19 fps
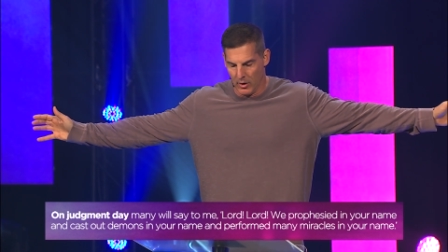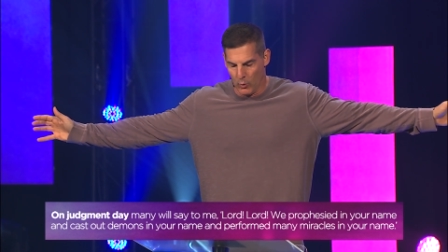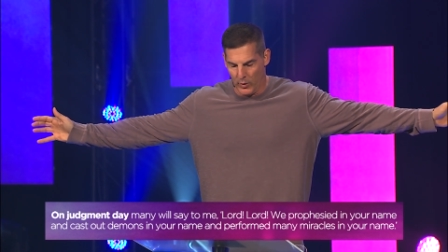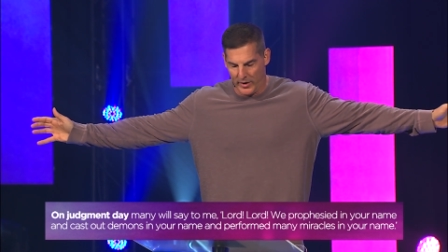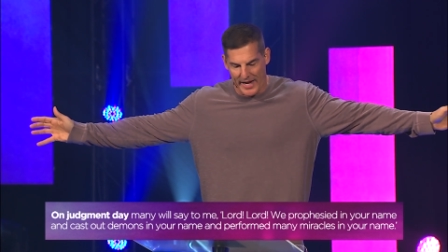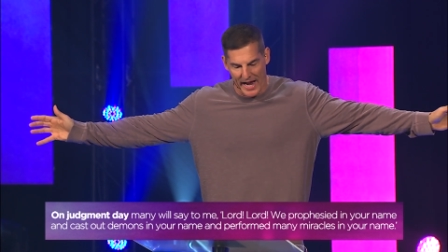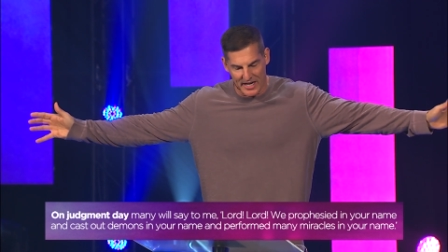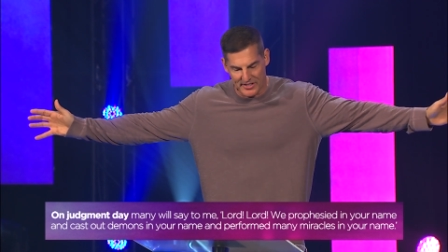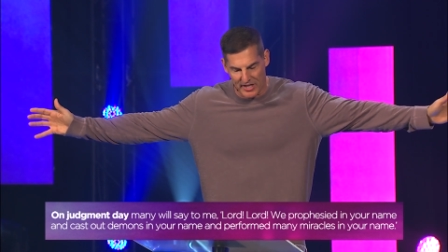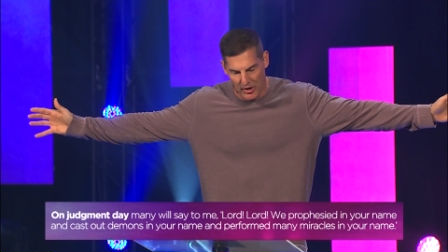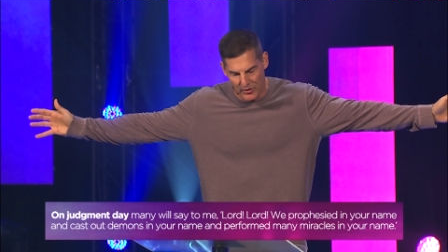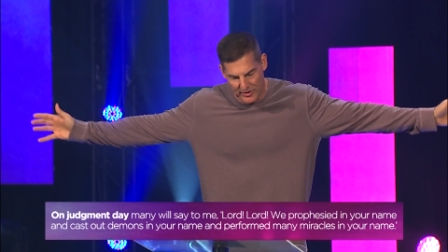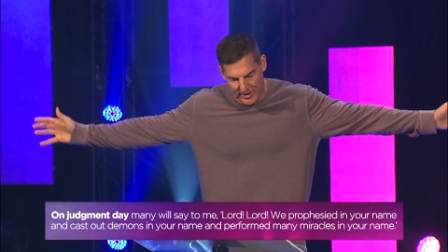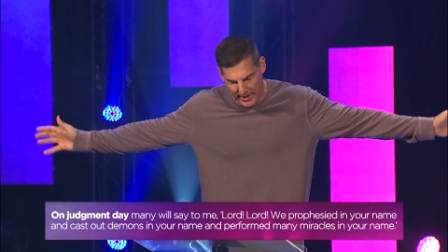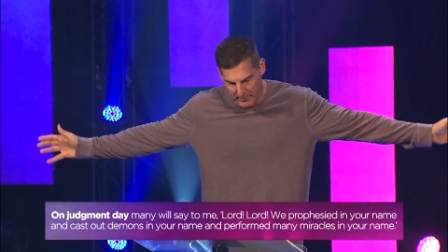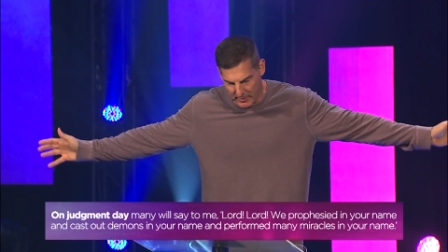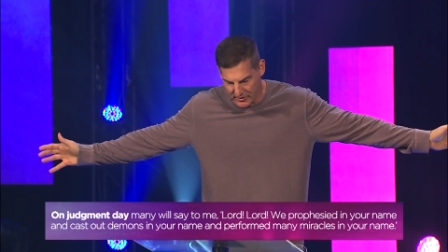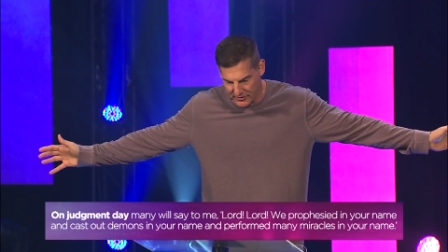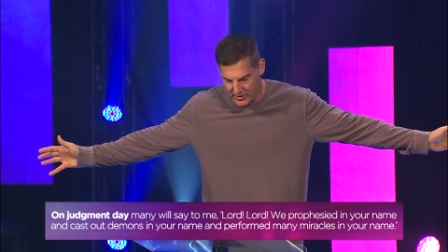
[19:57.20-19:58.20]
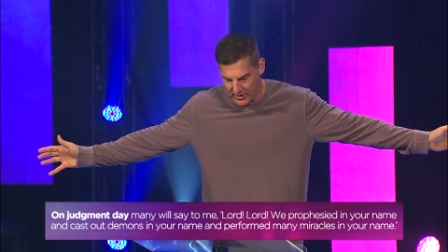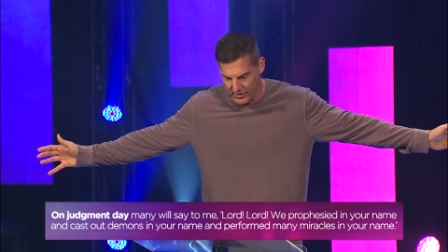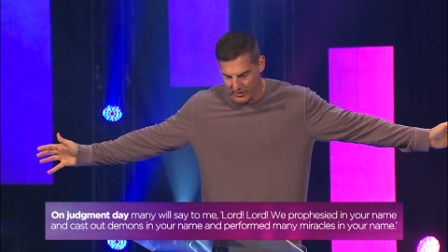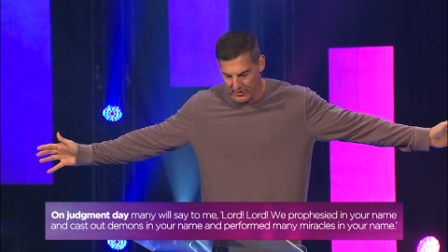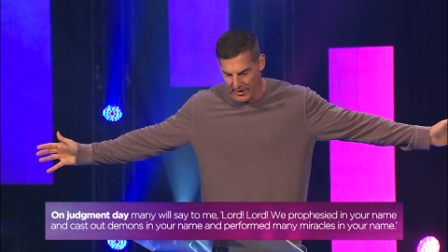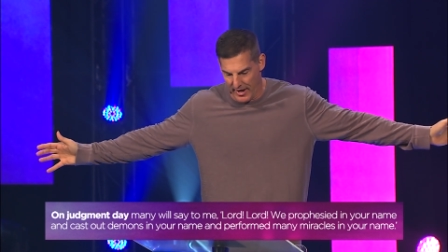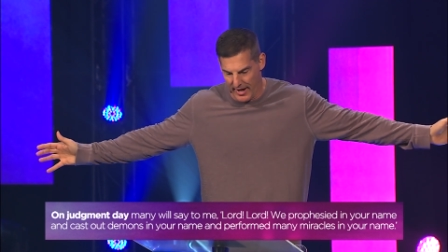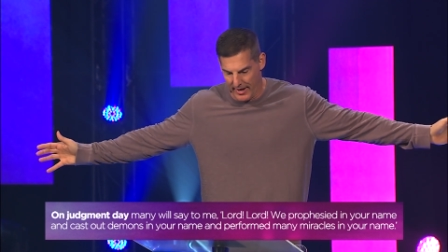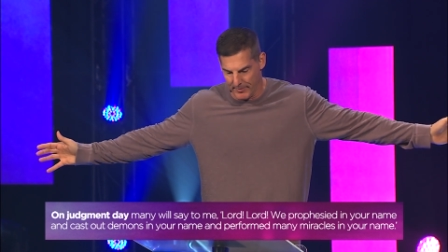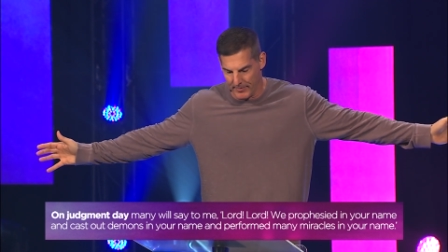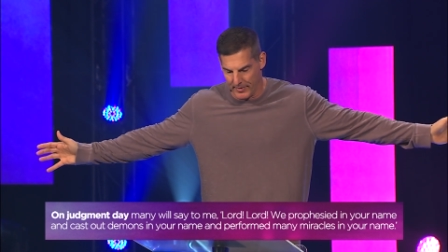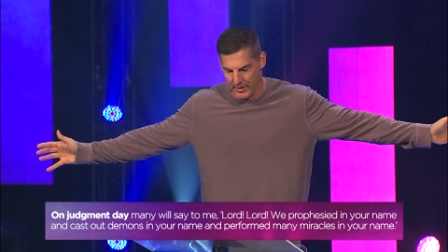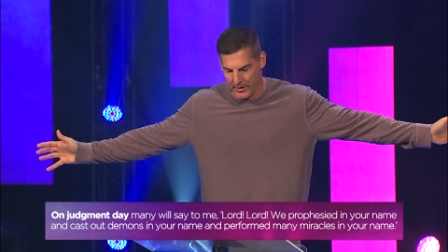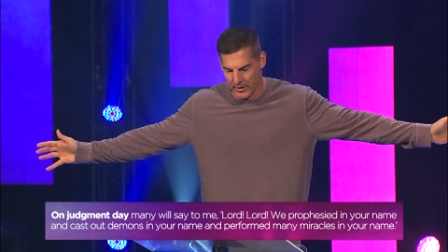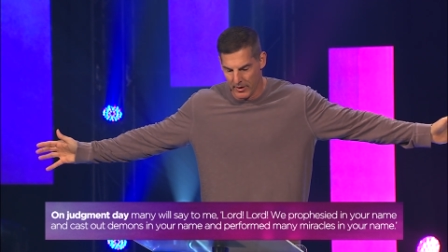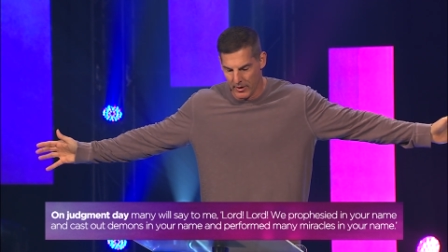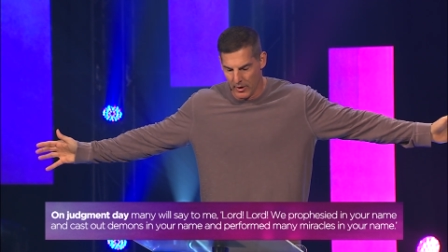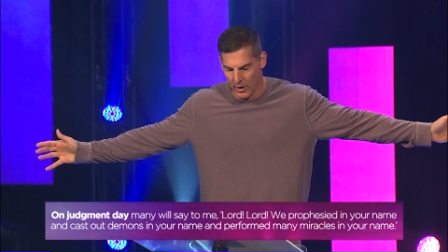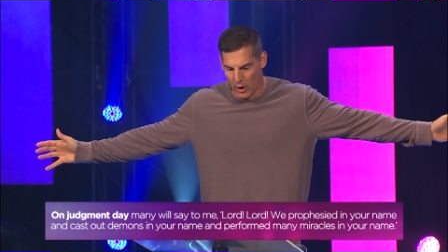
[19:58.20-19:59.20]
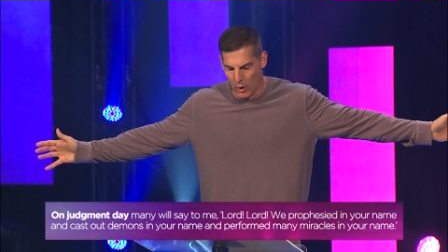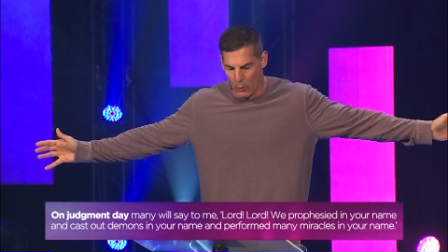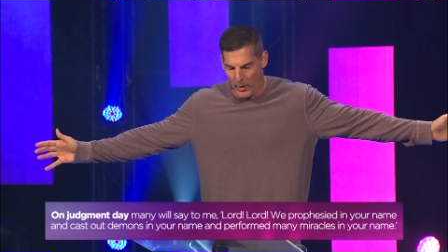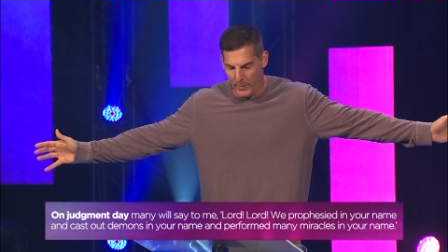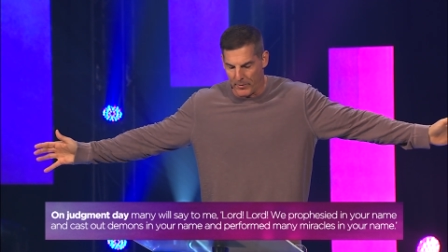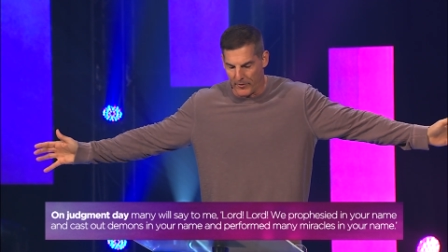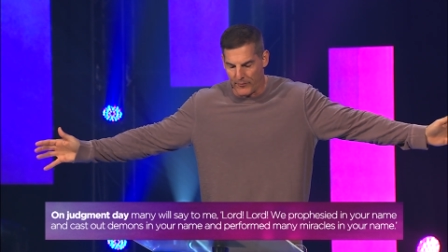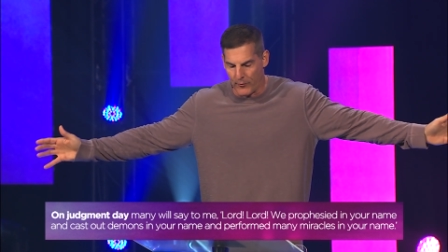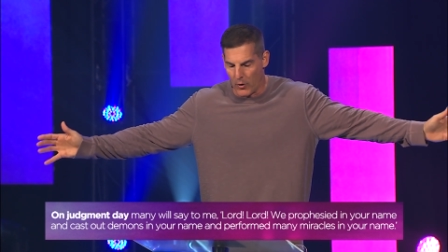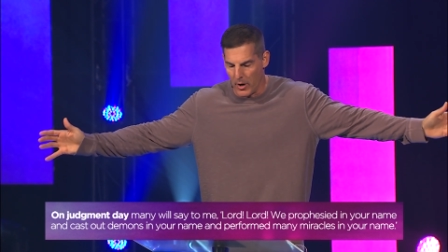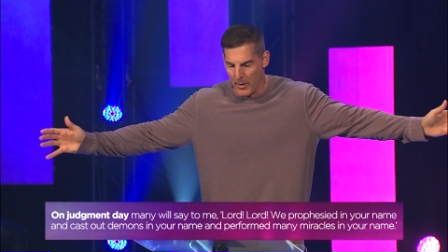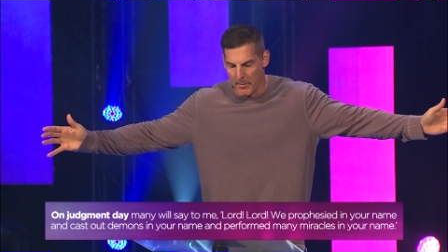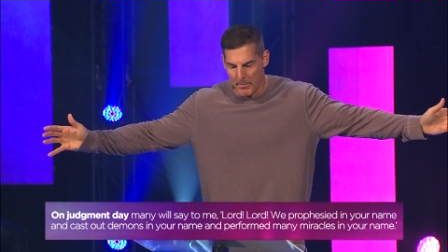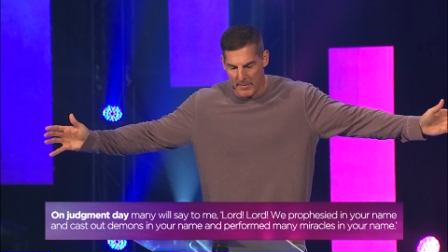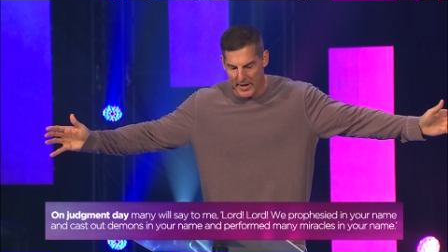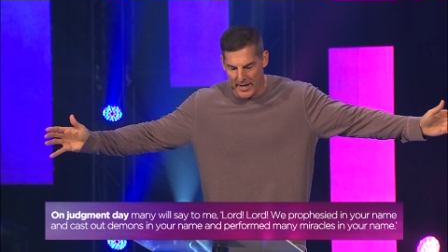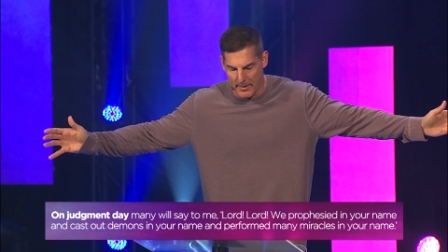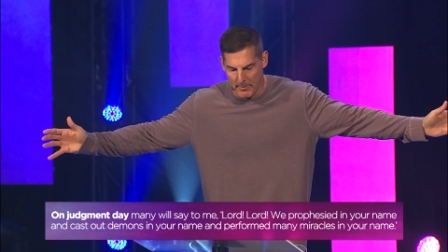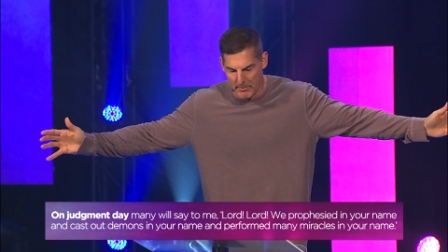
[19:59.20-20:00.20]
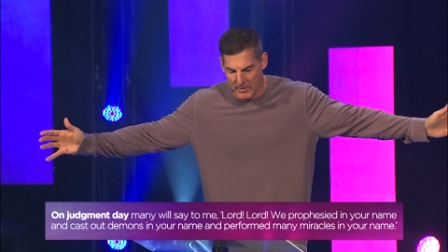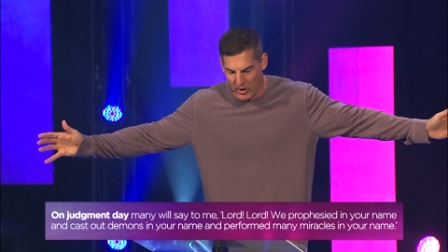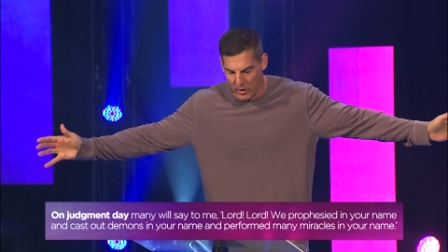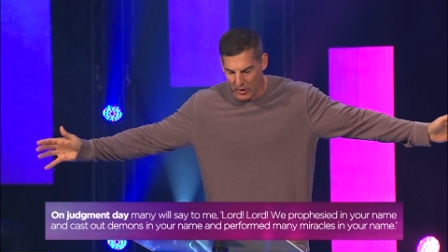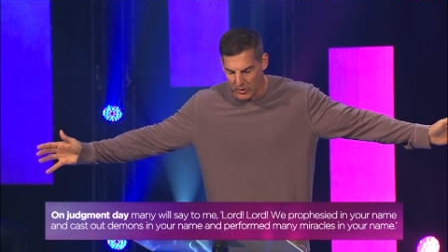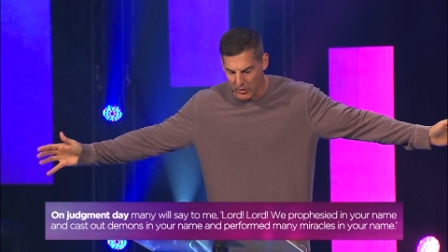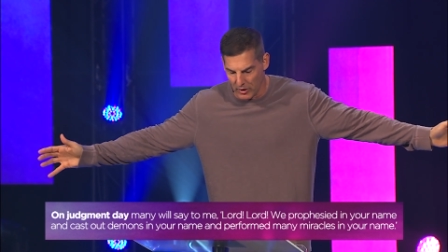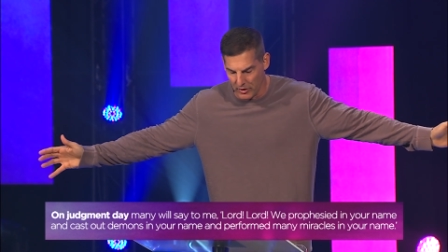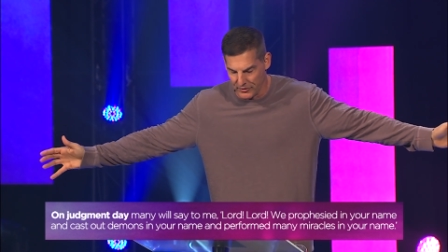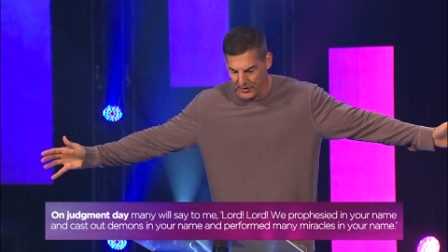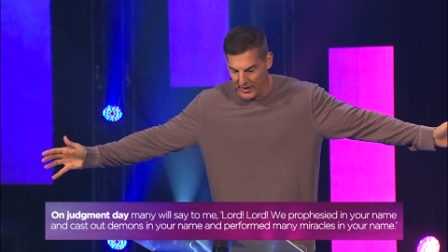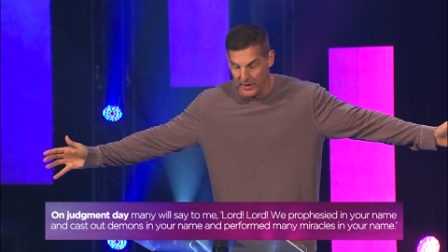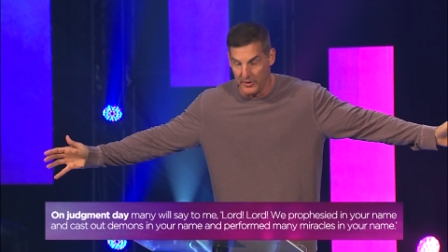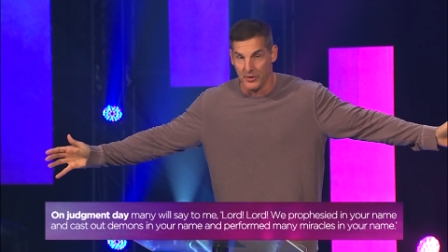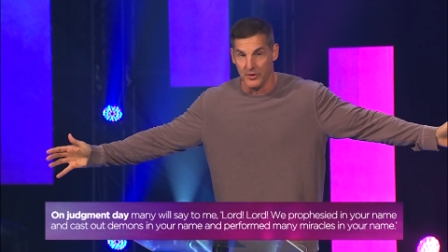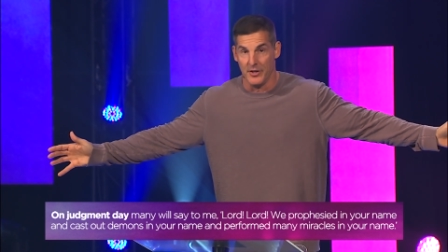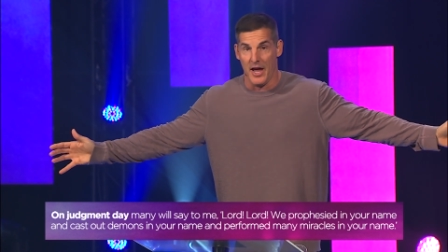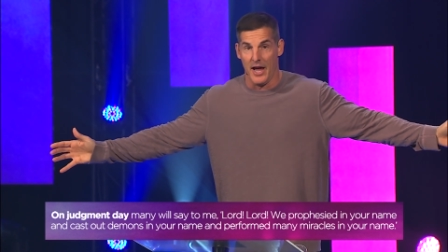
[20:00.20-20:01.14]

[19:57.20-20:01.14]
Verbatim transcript: We cast out demons in your name. We perform many miracles in your